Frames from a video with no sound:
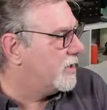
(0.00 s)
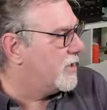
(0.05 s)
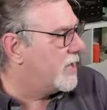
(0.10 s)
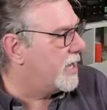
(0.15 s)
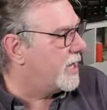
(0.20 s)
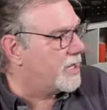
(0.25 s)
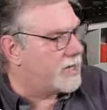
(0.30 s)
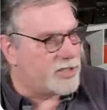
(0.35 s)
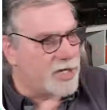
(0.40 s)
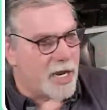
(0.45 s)

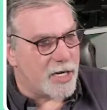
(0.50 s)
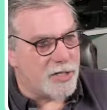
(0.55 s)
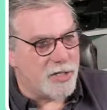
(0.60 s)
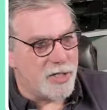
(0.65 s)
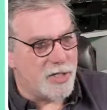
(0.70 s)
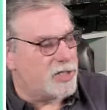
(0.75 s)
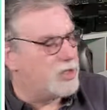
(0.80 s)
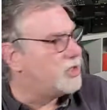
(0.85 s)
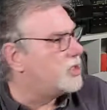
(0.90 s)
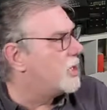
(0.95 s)
Yeah, it's
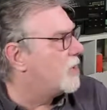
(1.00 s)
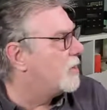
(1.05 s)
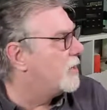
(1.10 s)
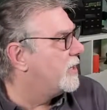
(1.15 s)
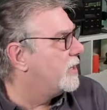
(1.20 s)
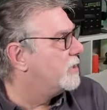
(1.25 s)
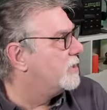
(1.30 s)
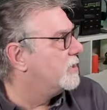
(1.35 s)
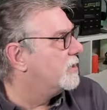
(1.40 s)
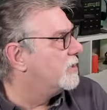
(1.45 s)
actually
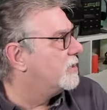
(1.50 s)
showing...